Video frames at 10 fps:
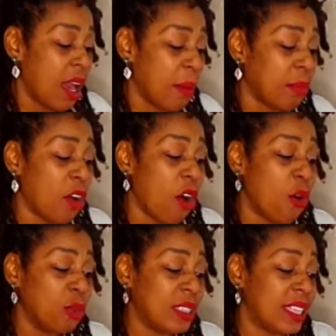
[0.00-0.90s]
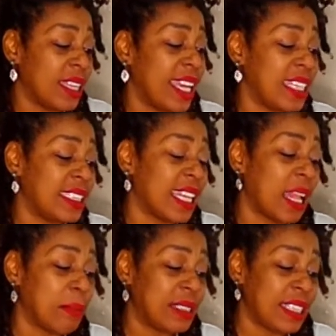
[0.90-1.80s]
goals and things that
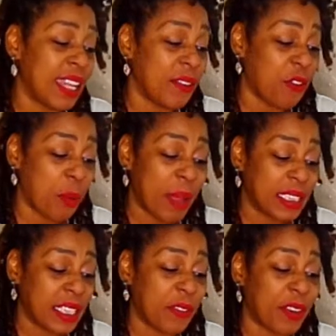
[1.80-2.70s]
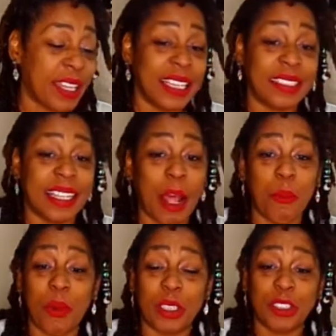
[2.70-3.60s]
I'm setting for myself, or things that I
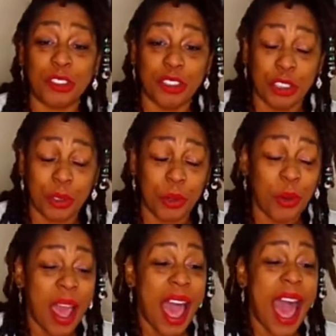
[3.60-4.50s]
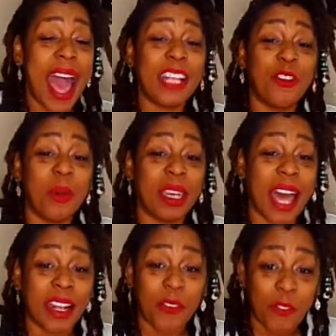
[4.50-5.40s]
want to do. I do a
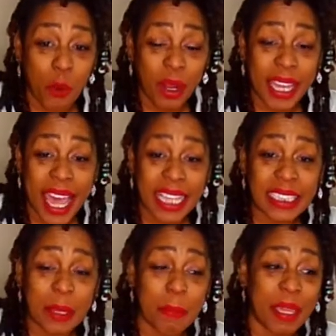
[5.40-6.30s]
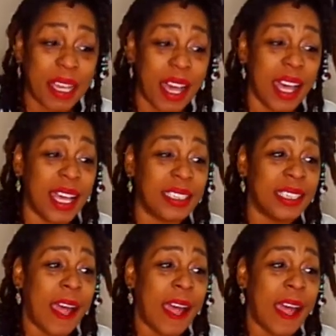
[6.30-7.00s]
lot of forecasting because